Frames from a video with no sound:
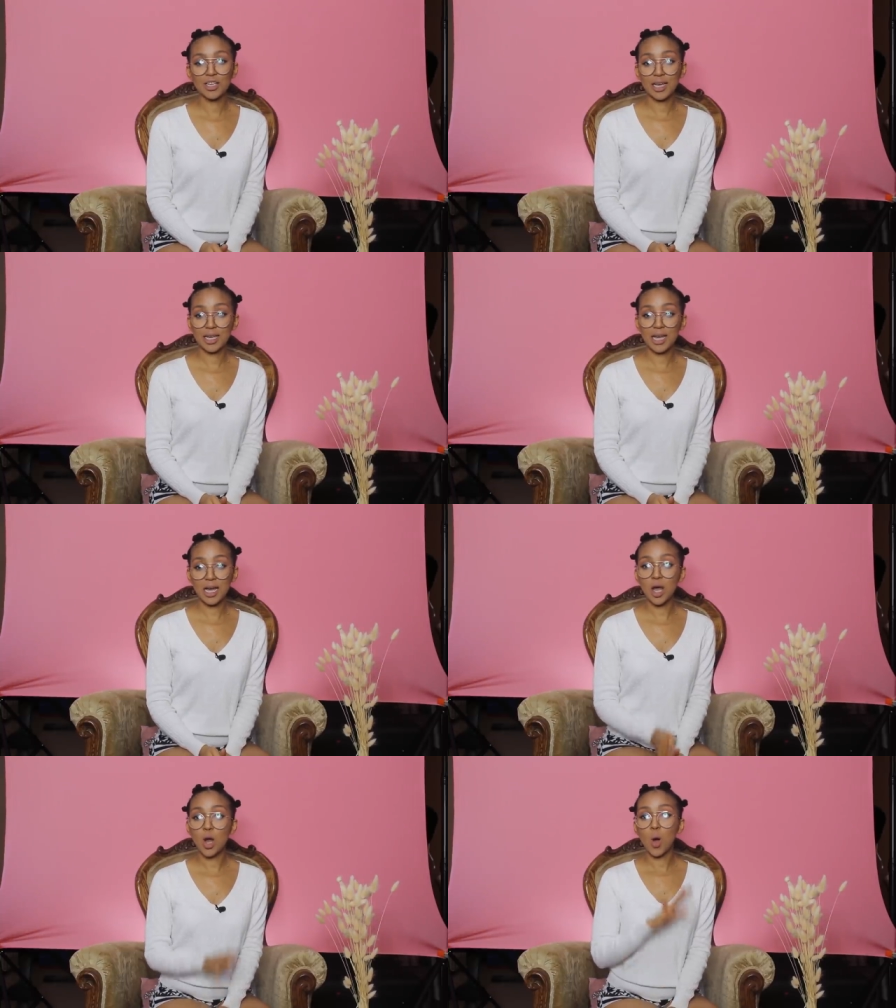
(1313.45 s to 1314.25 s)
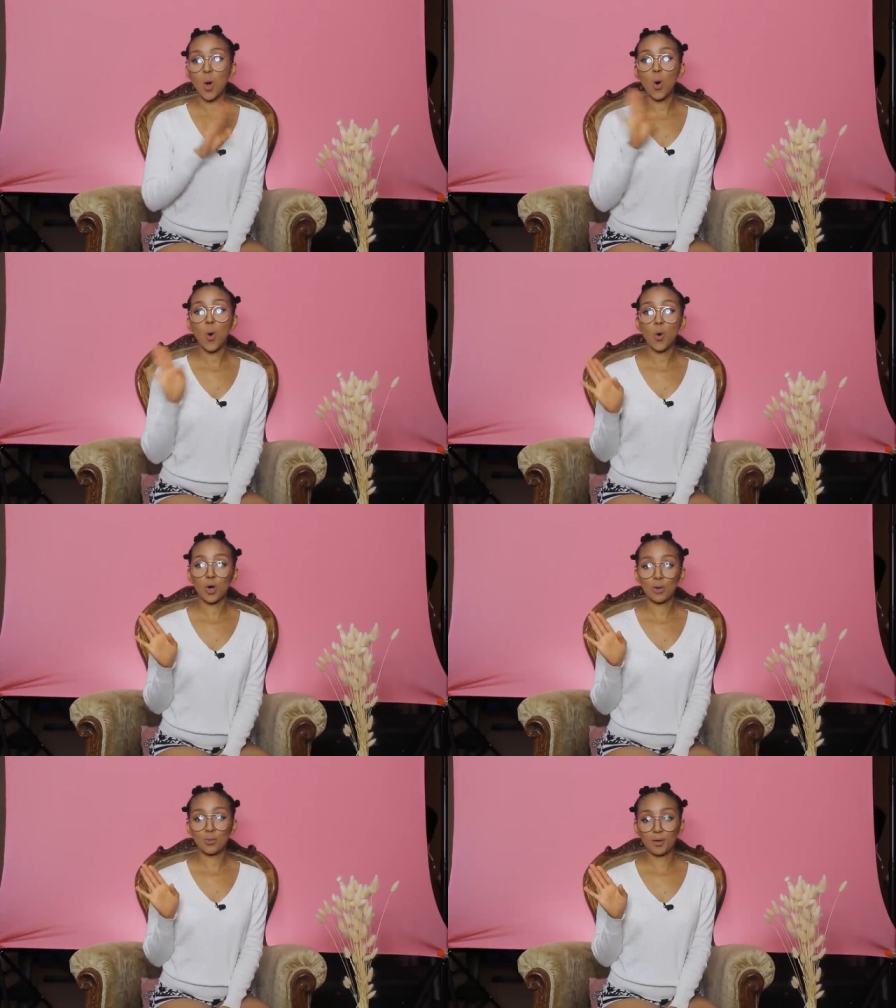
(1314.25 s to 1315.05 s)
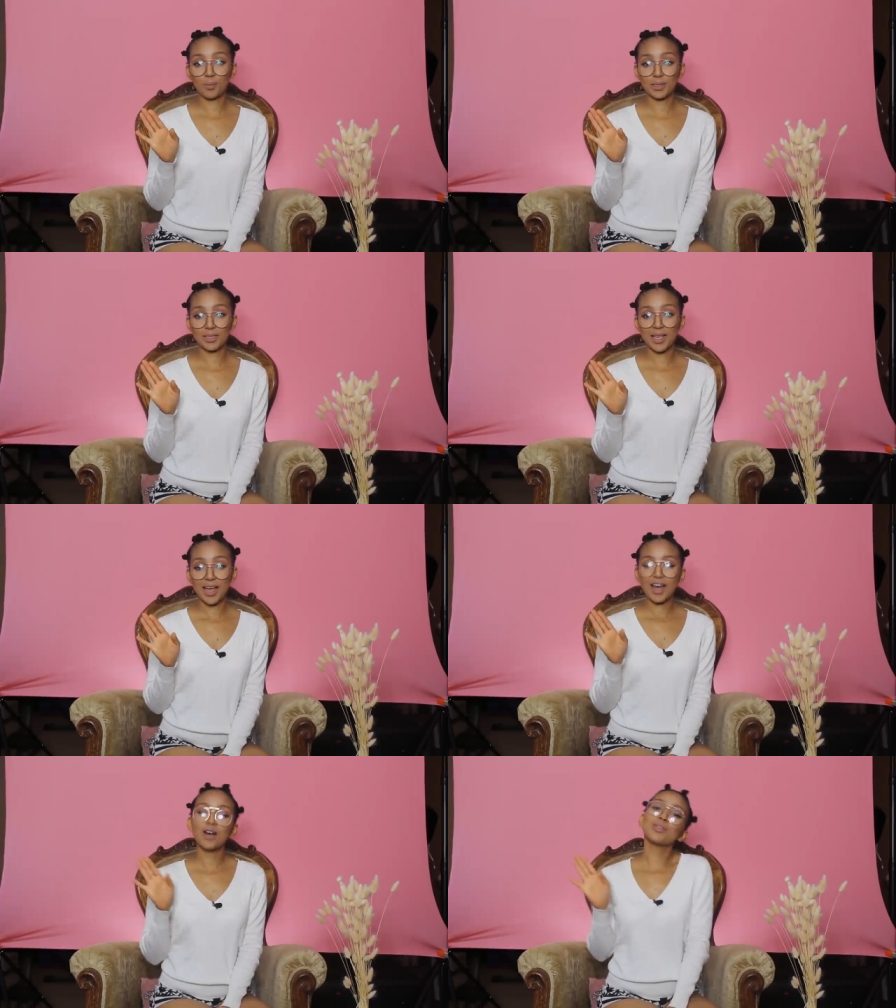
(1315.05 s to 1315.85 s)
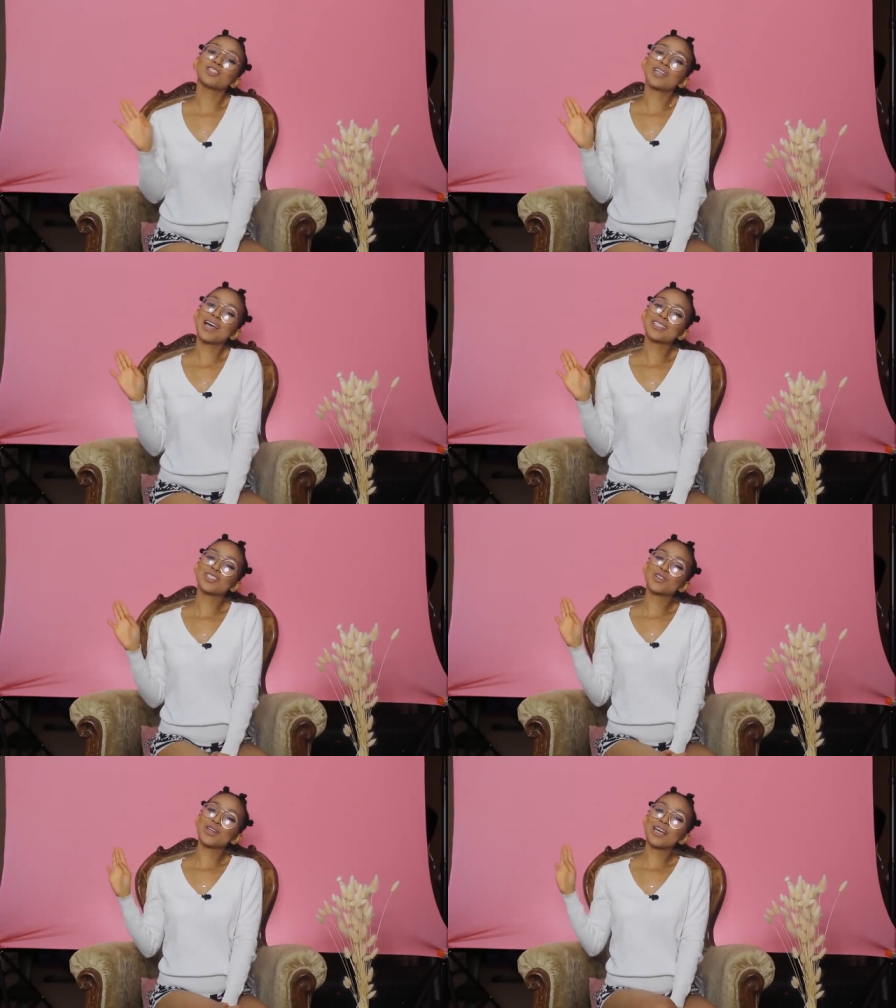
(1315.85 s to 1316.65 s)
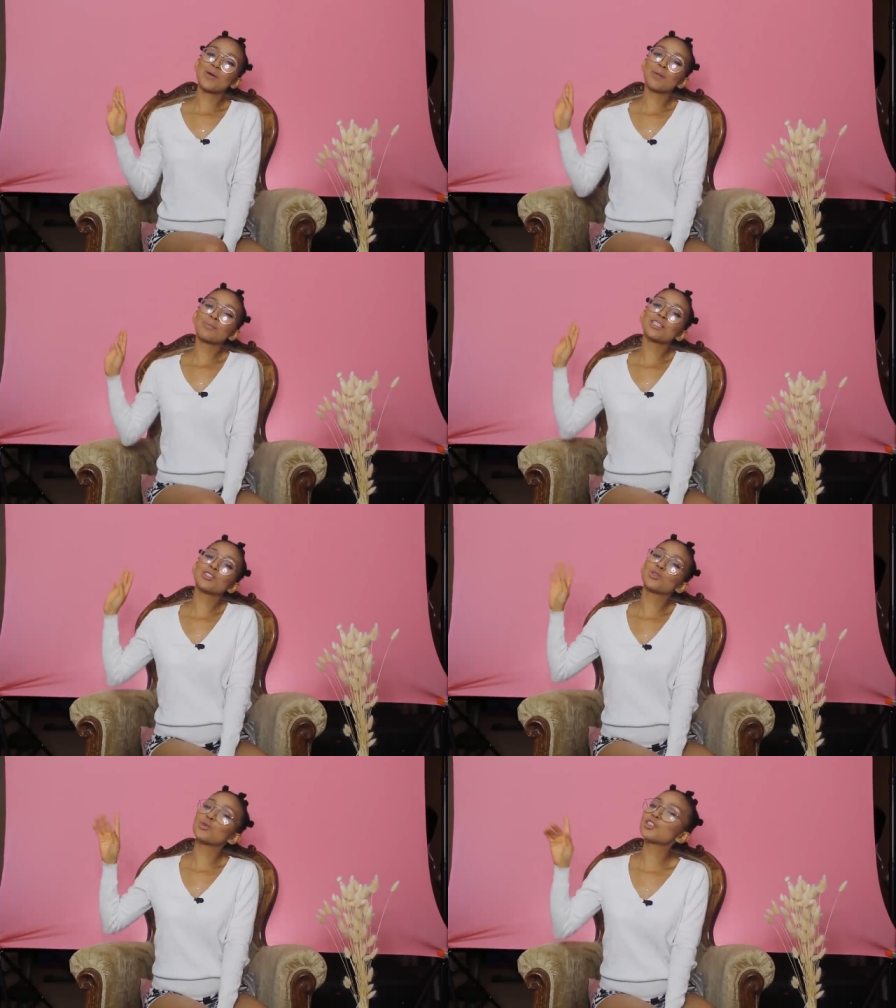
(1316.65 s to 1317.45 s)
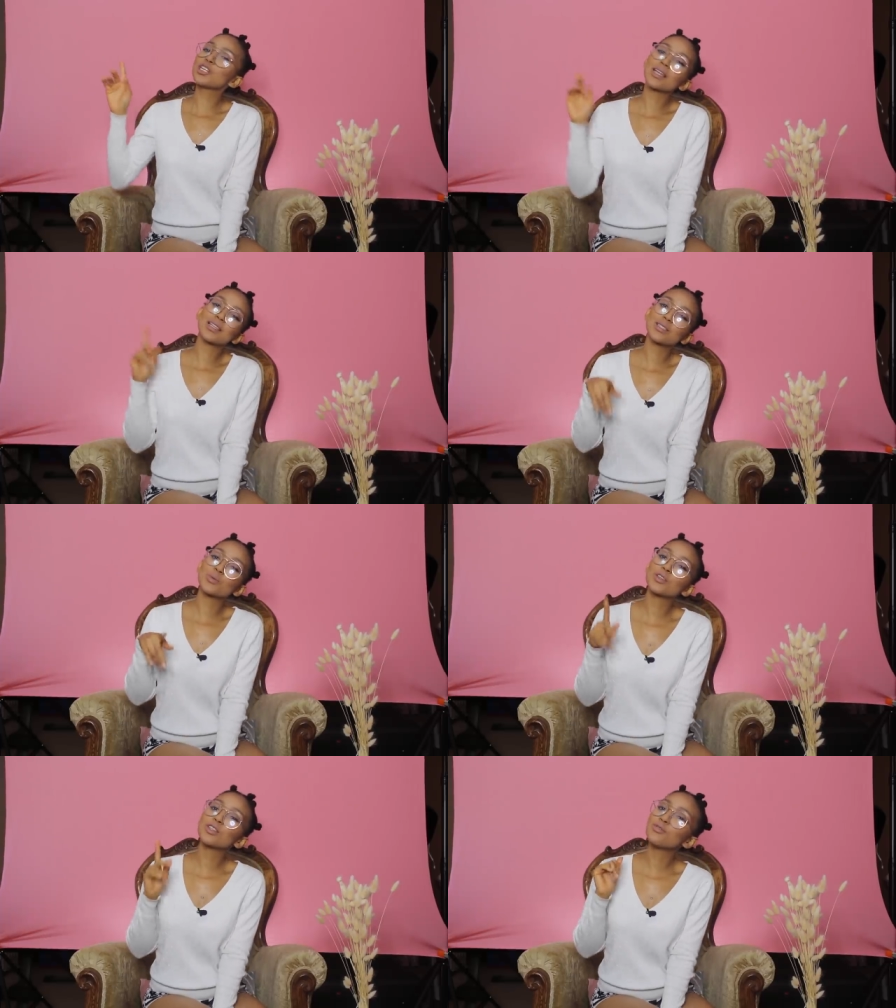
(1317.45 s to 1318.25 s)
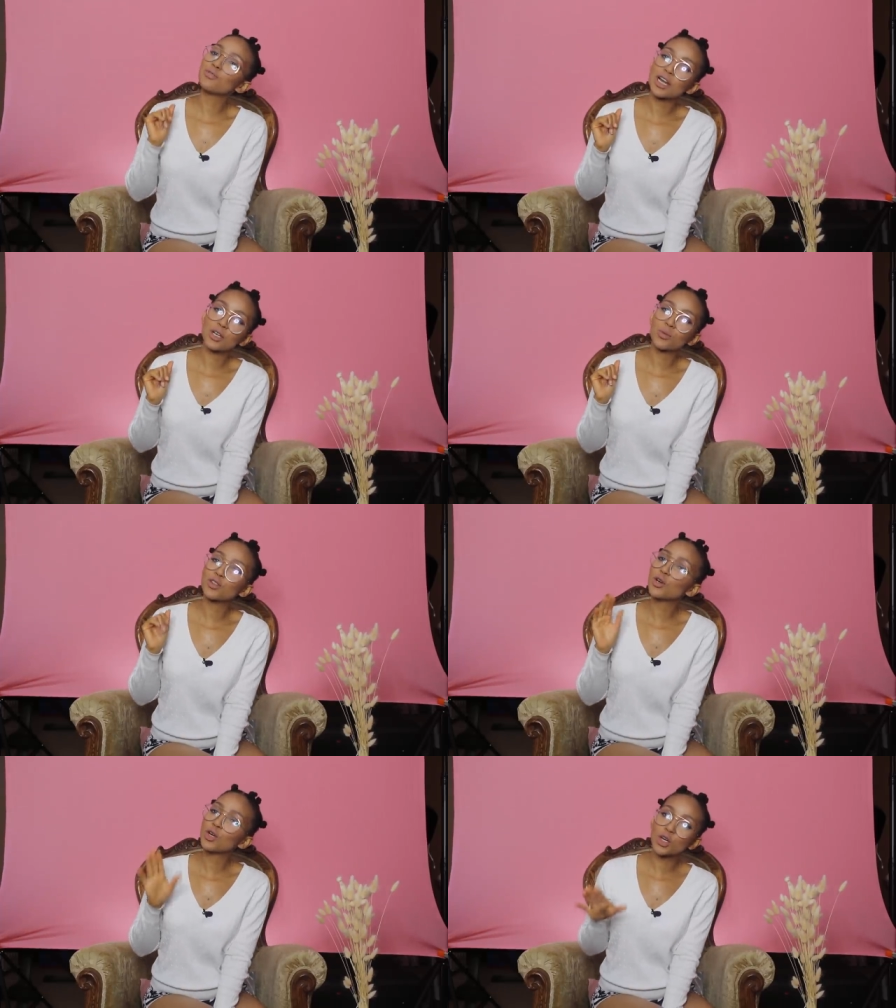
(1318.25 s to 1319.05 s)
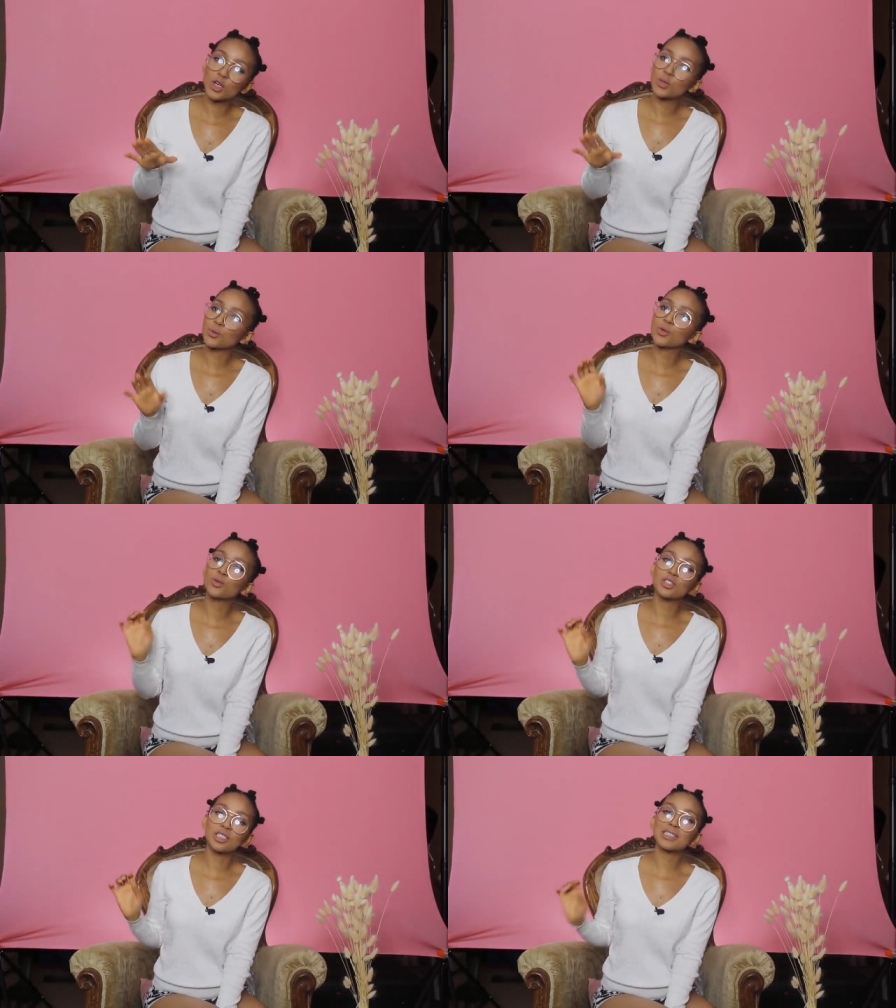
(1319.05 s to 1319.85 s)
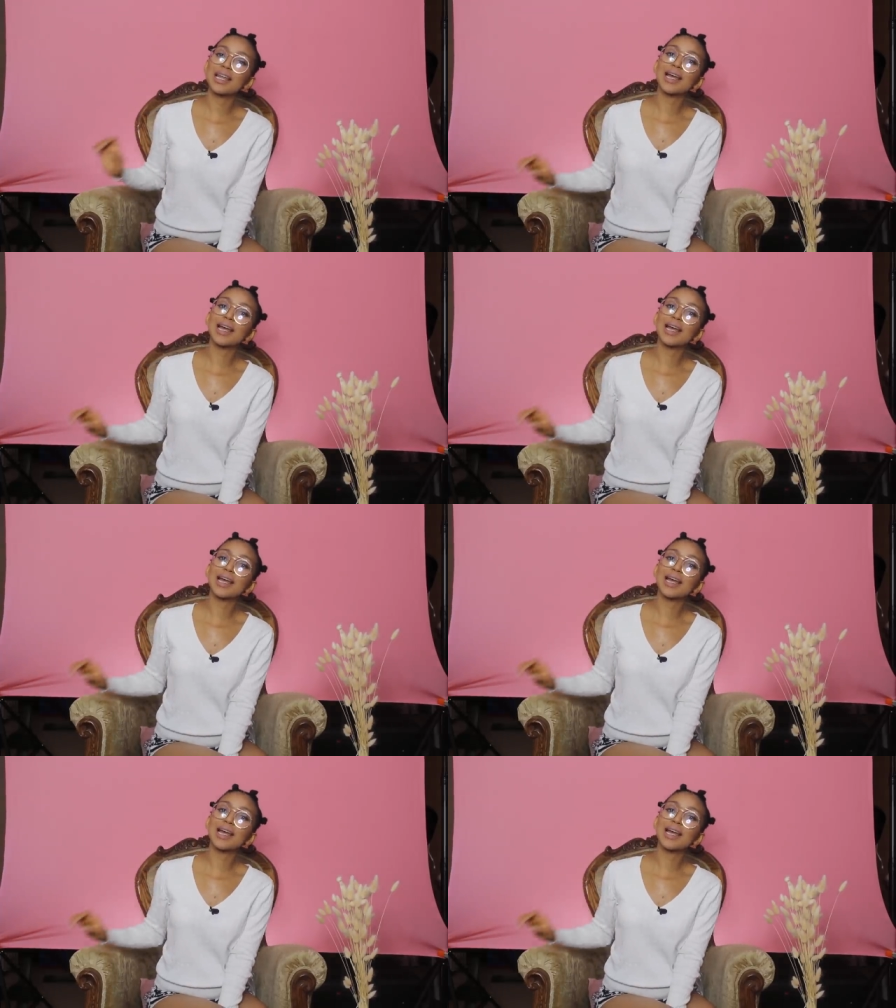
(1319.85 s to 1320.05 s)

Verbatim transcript: You're here all on purpose. Hope that you guys enjoyed that one. Please do share this with a friend, with your girl who's just